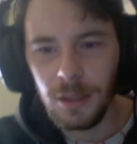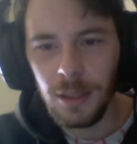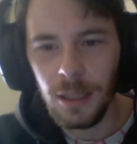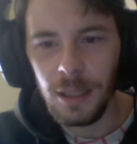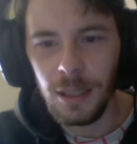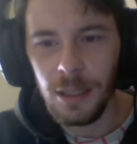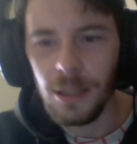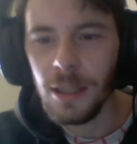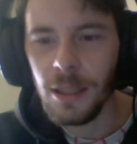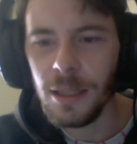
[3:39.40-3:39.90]

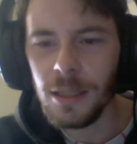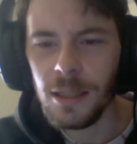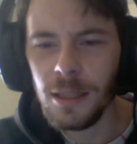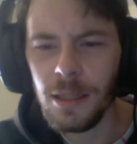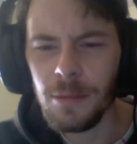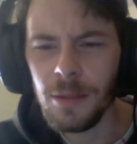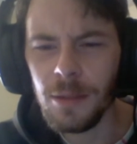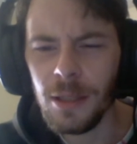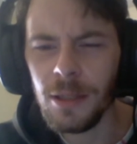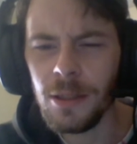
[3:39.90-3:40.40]
At a glance, it
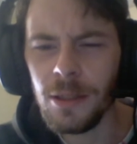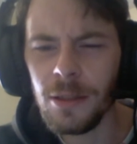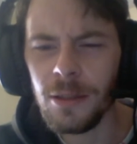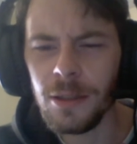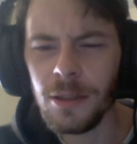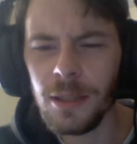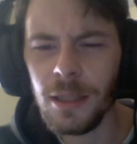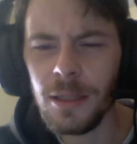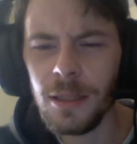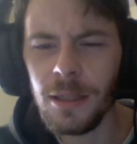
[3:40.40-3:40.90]
seems like your
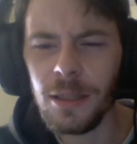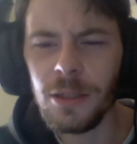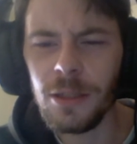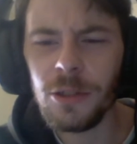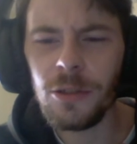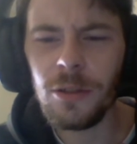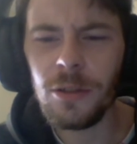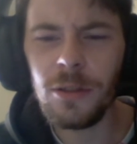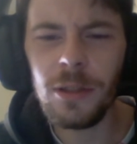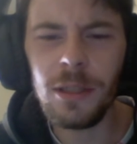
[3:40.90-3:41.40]
technique
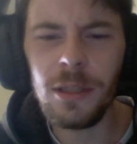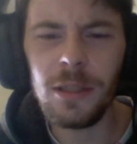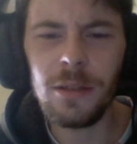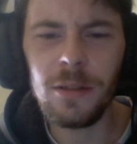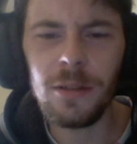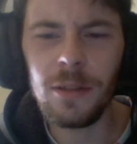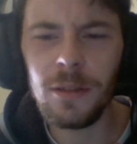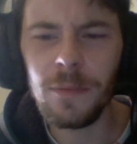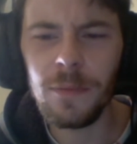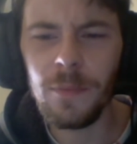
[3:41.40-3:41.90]
strongly
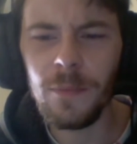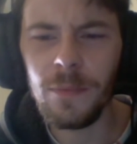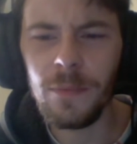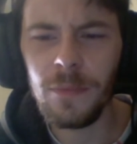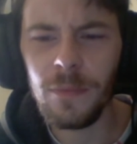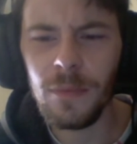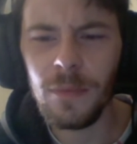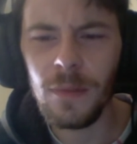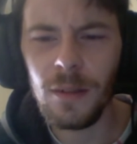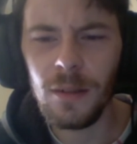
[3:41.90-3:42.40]

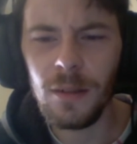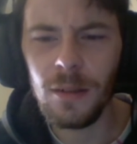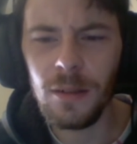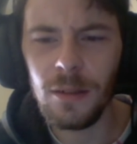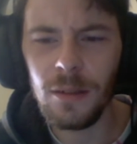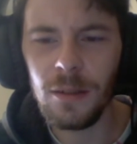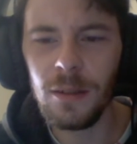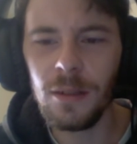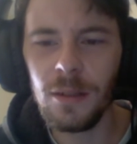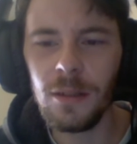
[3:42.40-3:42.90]

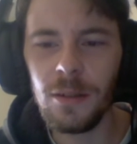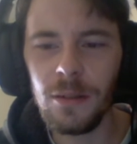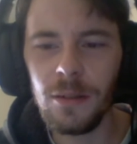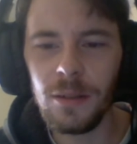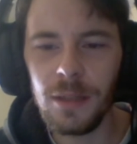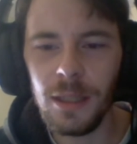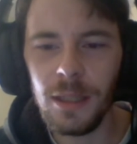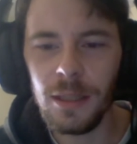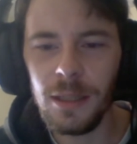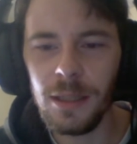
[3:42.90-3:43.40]
your
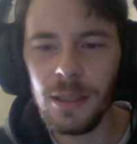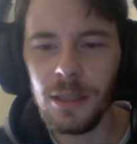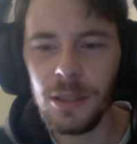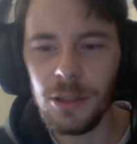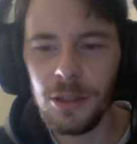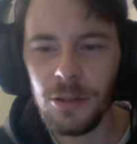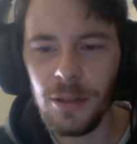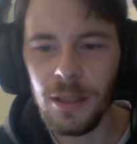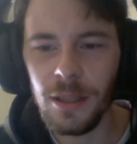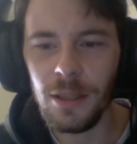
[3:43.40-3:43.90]
technique
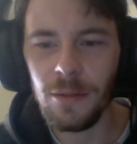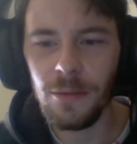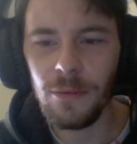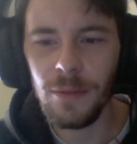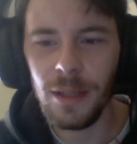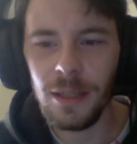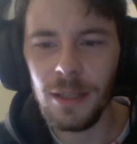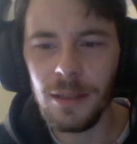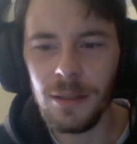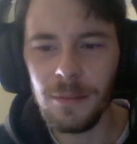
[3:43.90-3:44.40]
strike
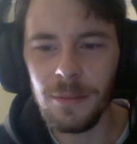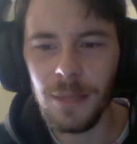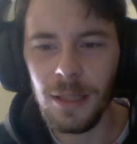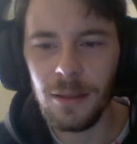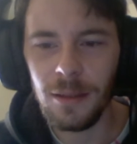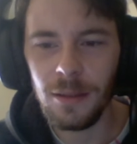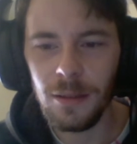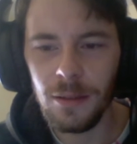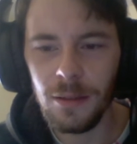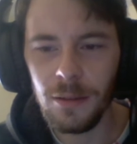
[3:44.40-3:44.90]
random
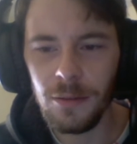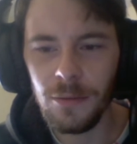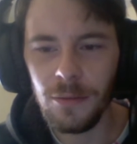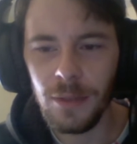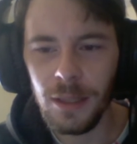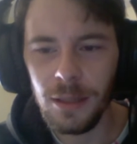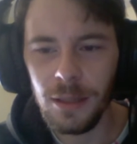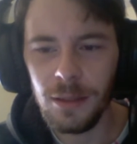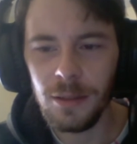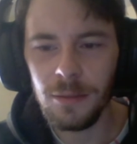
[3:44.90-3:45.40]
out
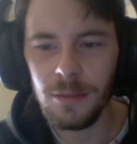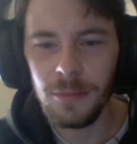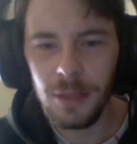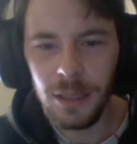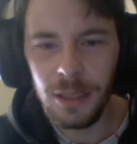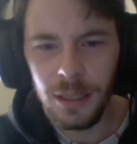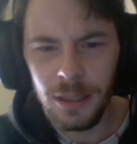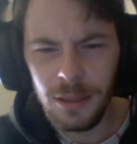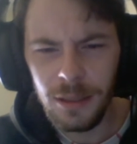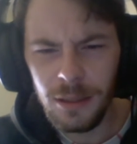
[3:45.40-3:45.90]

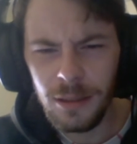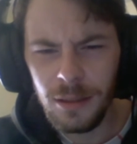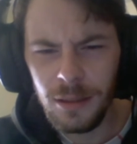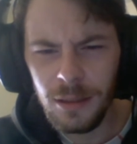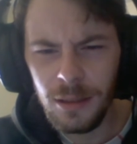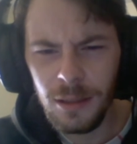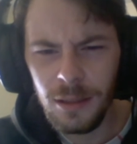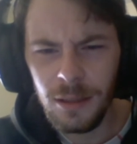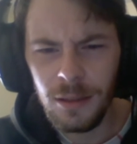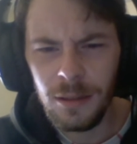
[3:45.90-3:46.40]
randomly?
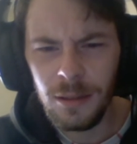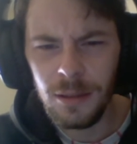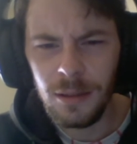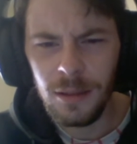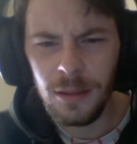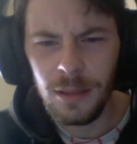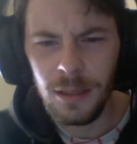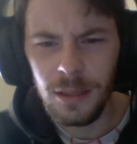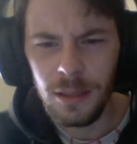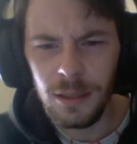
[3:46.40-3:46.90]

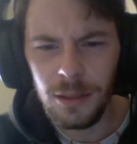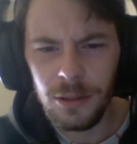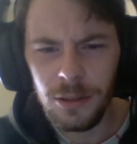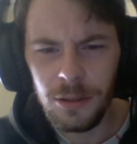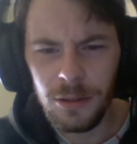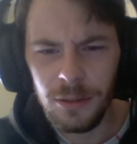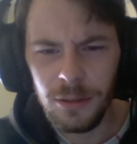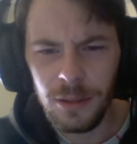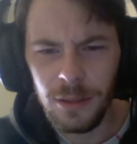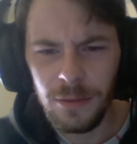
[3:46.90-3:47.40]
That's not
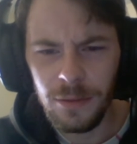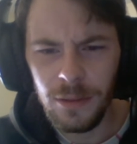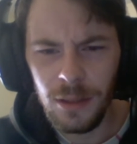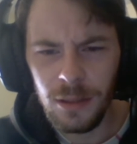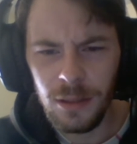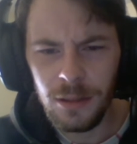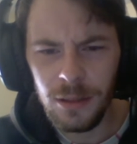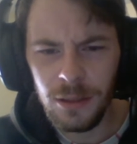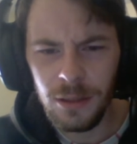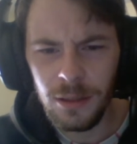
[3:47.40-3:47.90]
true. They
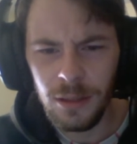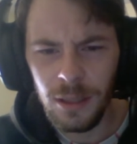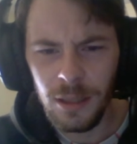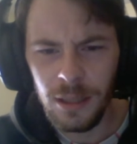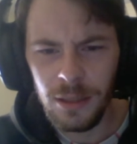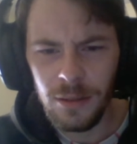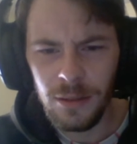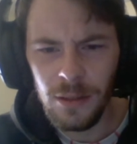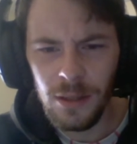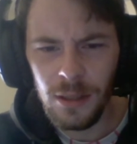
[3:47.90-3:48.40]
follow your
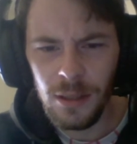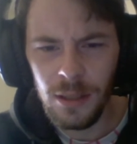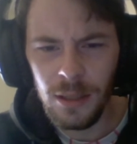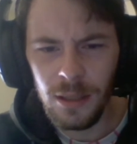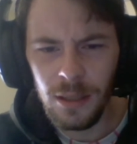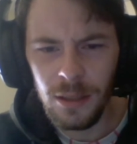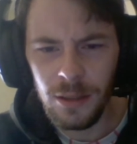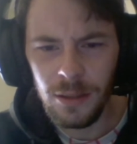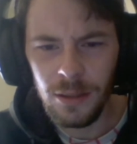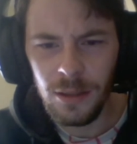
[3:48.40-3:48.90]
line of
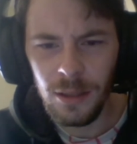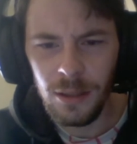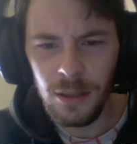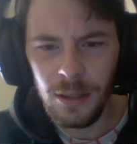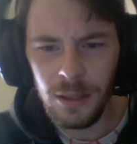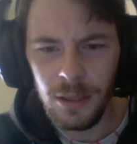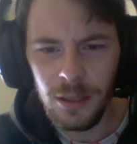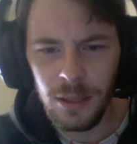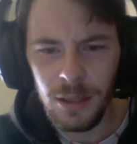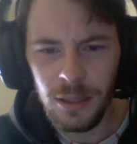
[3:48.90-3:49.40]
sight. Your
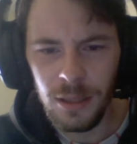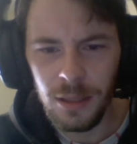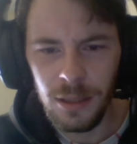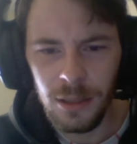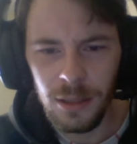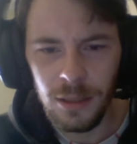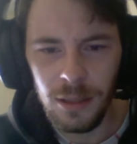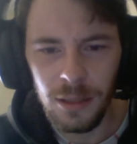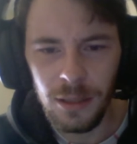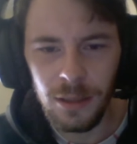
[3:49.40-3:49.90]
target just
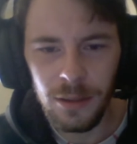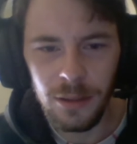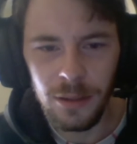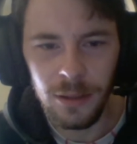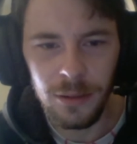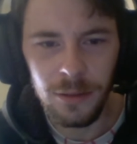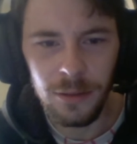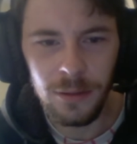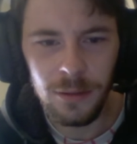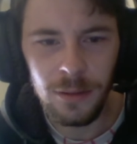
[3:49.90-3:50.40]
needs to hear
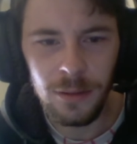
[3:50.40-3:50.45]
you.